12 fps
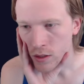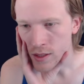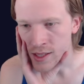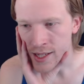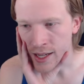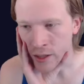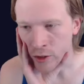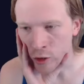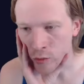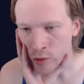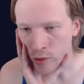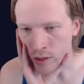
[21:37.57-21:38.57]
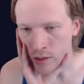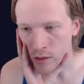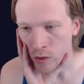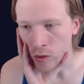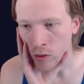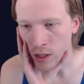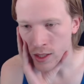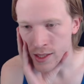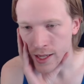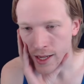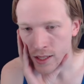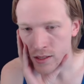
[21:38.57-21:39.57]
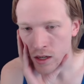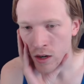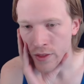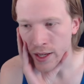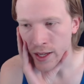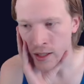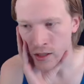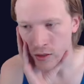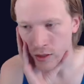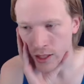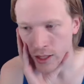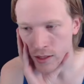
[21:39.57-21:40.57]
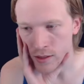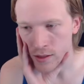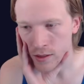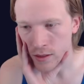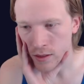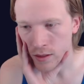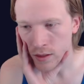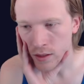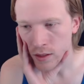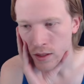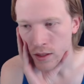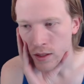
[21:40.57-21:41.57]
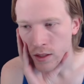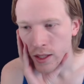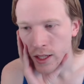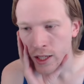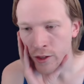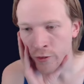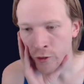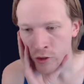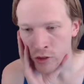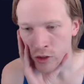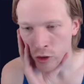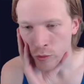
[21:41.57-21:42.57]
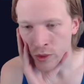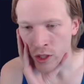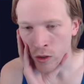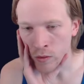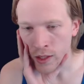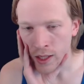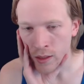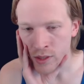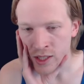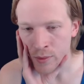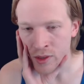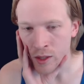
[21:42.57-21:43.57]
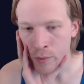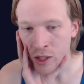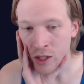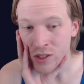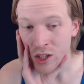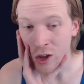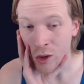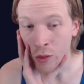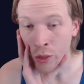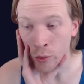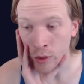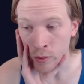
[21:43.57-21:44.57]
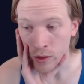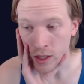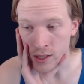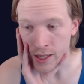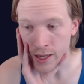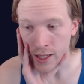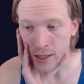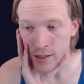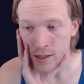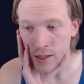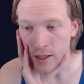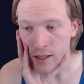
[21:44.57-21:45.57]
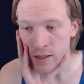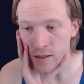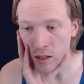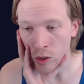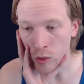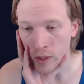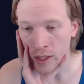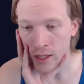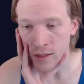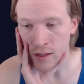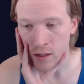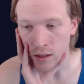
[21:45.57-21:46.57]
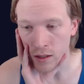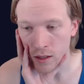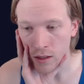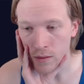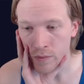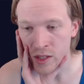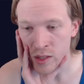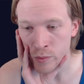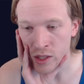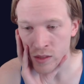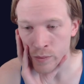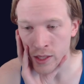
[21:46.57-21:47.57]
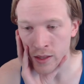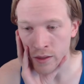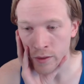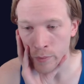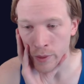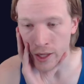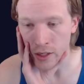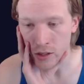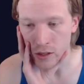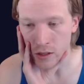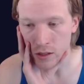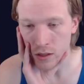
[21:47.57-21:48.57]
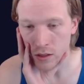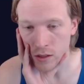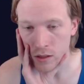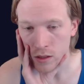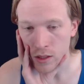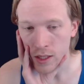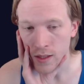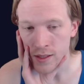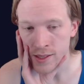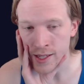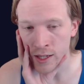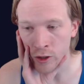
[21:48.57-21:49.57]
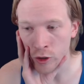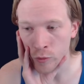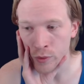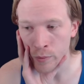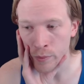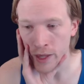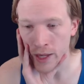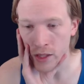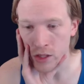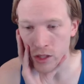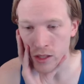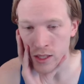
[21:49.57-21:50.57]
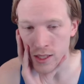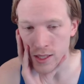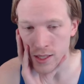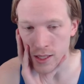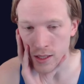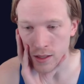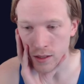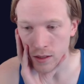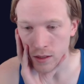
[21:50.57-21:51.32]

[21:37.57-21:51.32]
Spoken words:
The second group's rucksacks are the next 3 lines. In the first group, the only item type that appears in all 3 rucksacks is the lowercase r. This must be in their badges. The second group, their badge is Z.